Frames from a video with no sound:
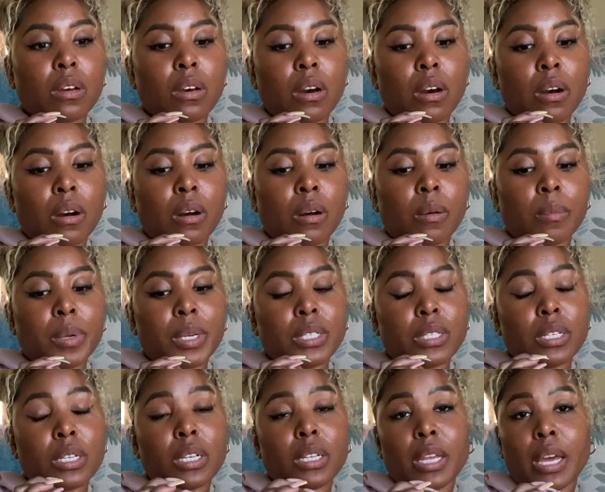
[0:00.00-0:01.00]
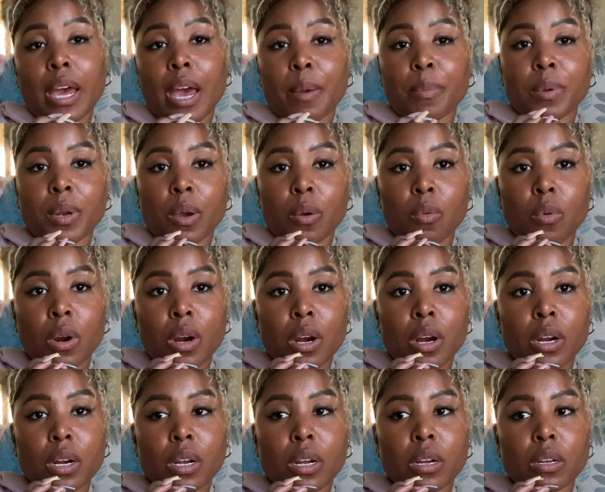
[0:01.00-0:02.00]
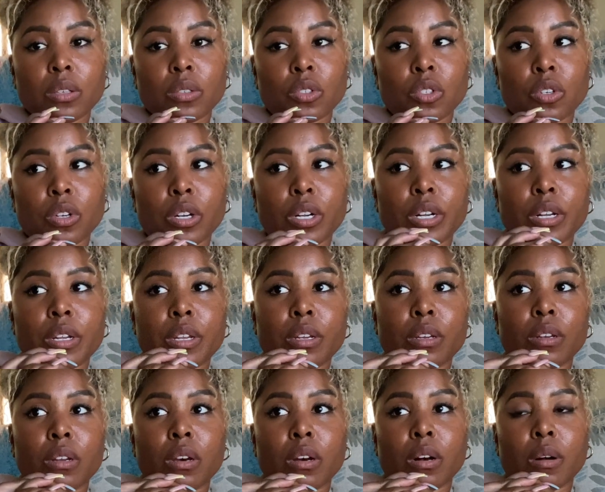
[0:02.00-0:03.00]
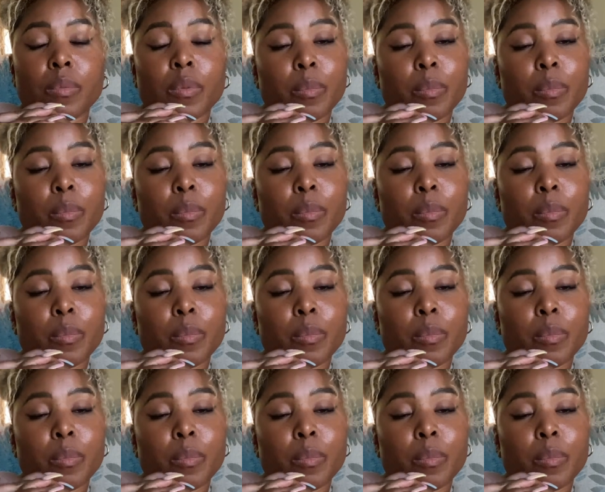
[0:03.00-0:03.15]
um, incident that happened at work during um,